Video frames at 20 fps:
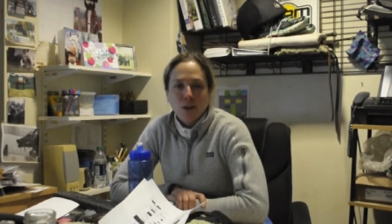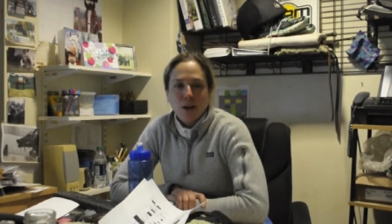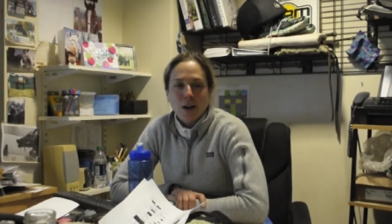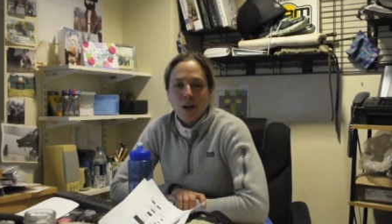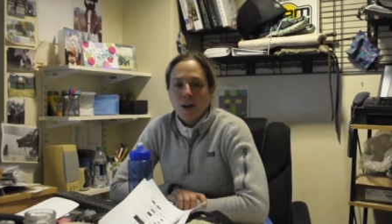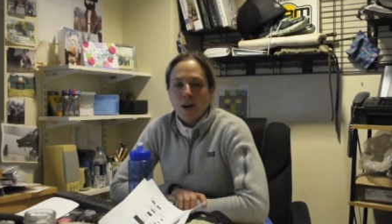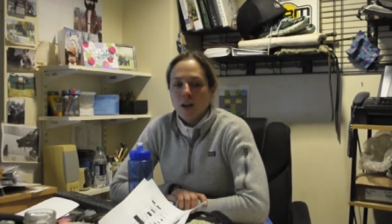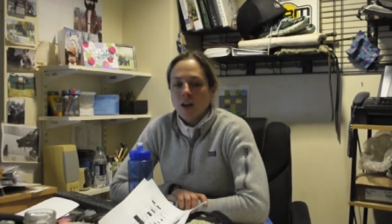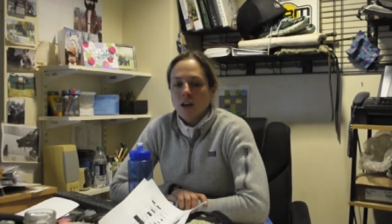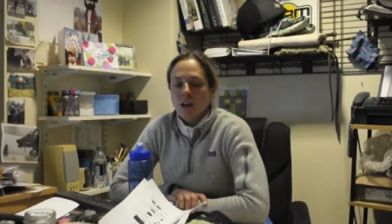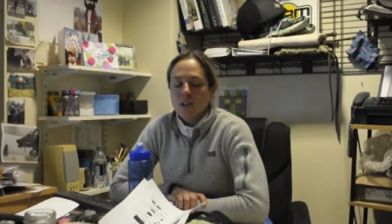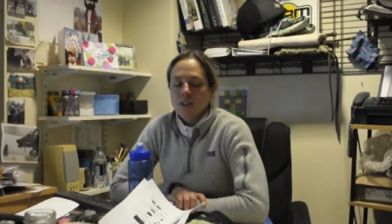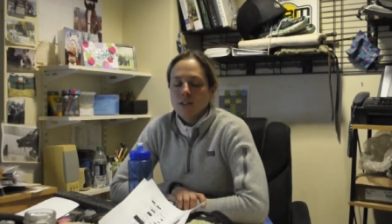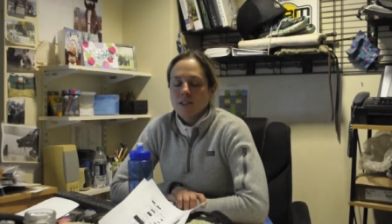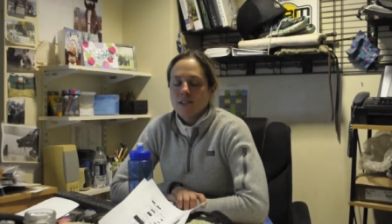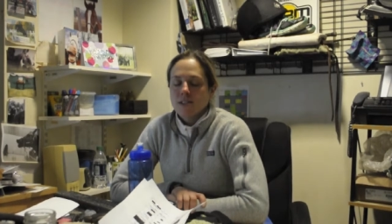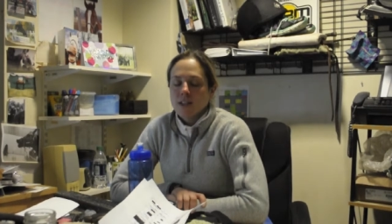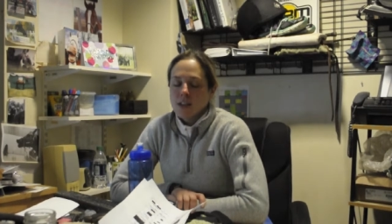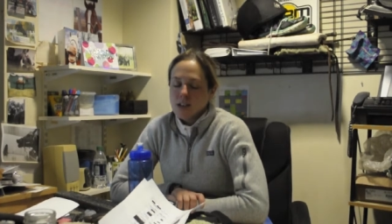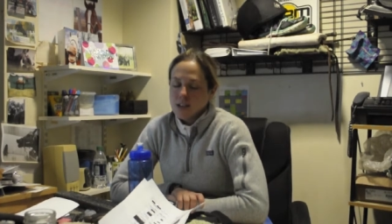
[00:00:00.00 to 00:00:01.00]
Uh, a
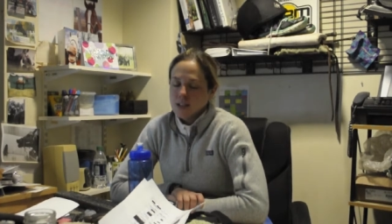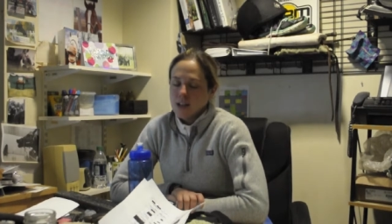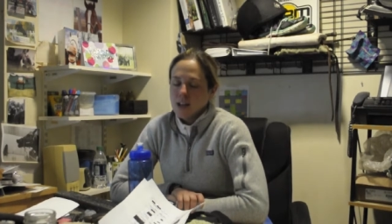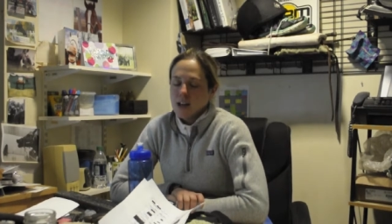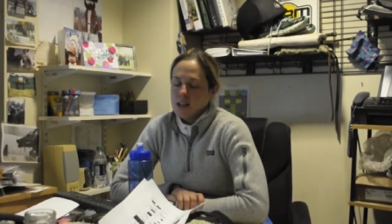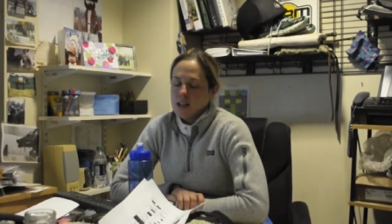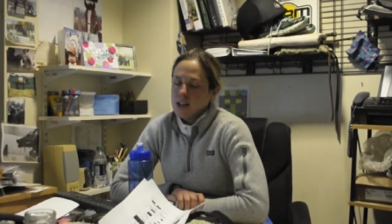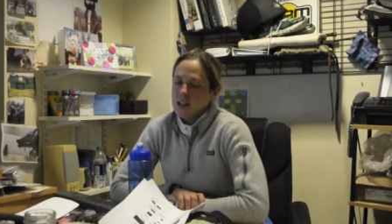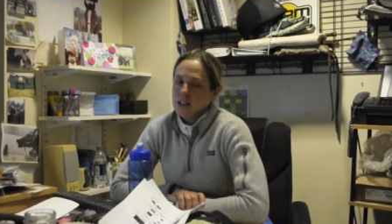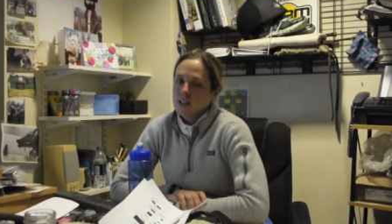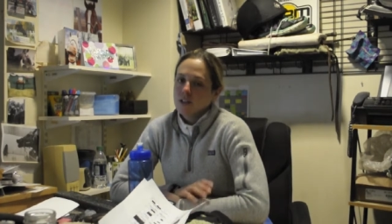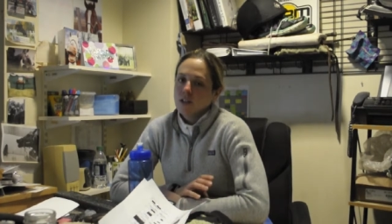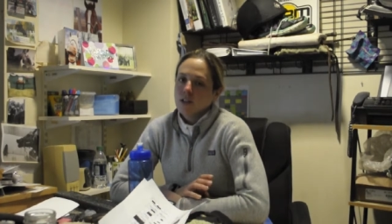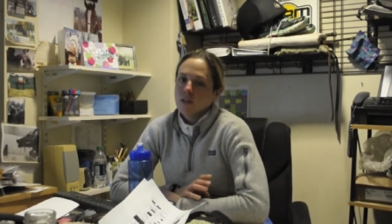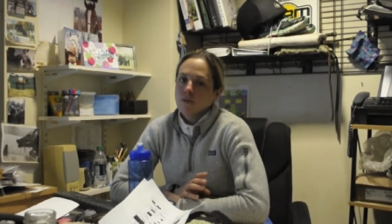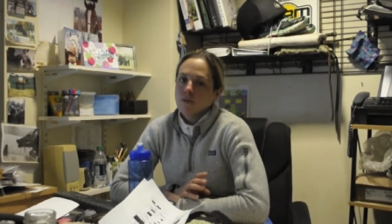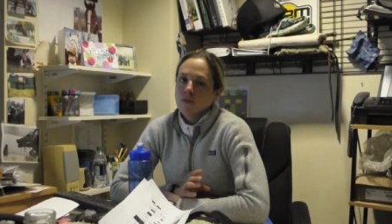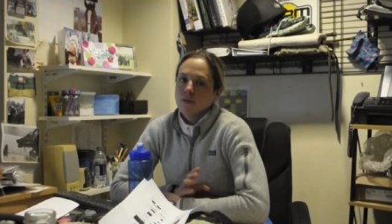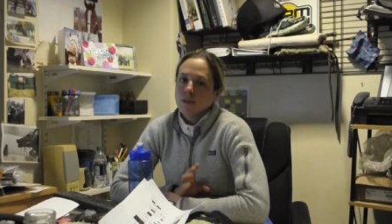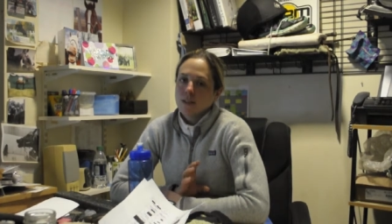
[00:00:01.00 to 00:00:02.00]
uh, saying that I like
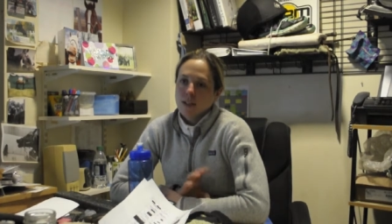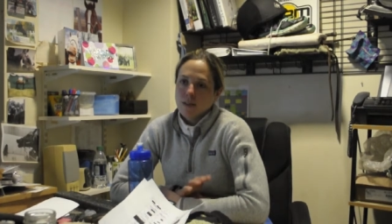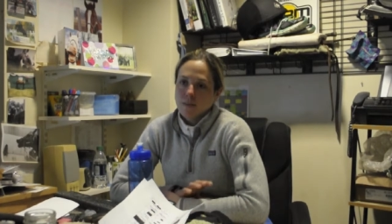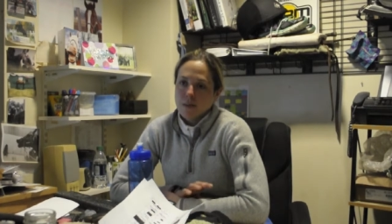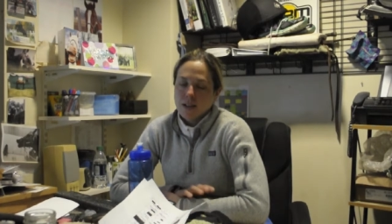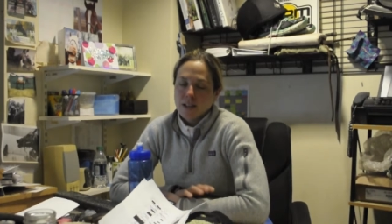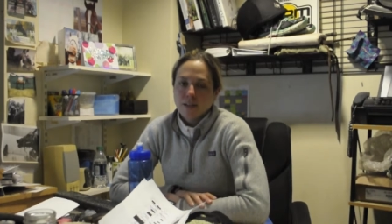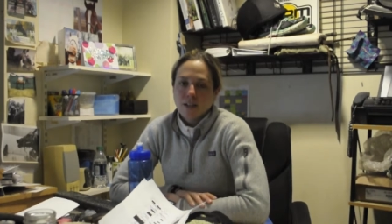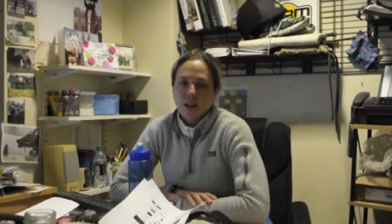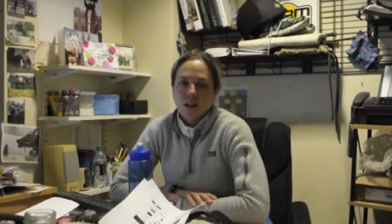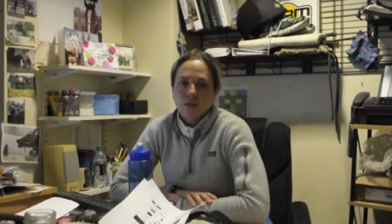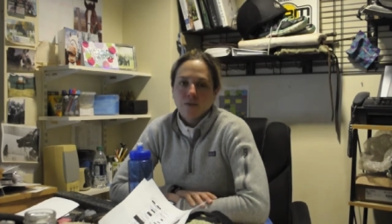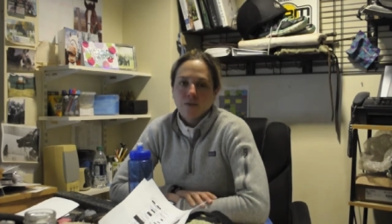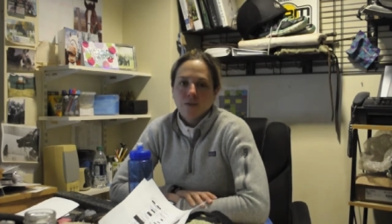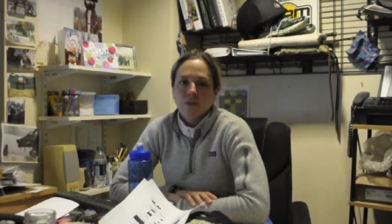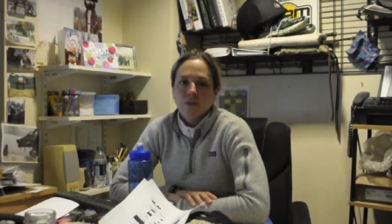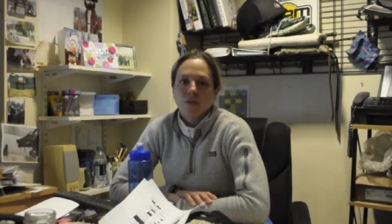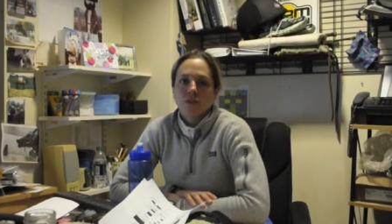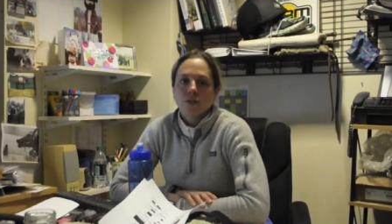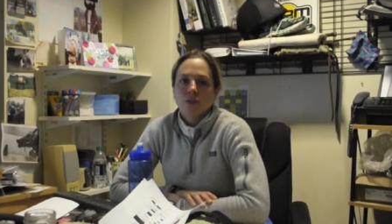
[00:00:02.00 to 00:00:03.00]
to say to myself
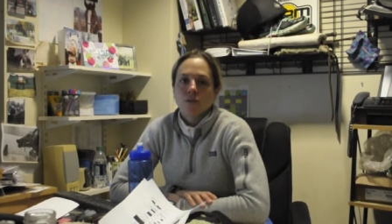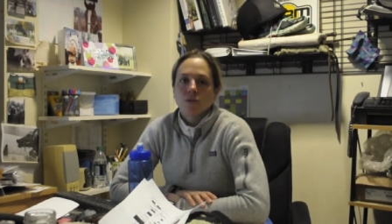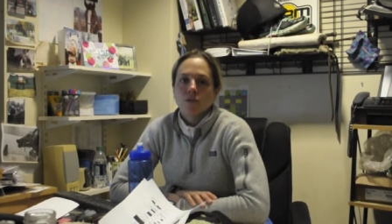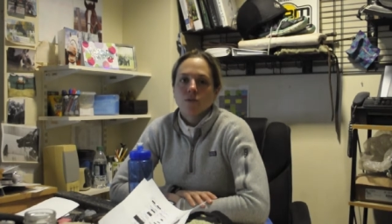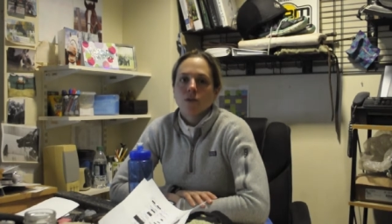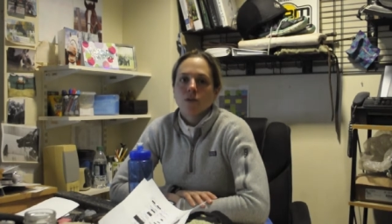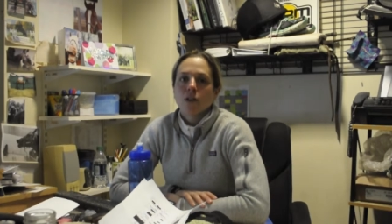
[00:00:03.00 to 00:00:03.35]
to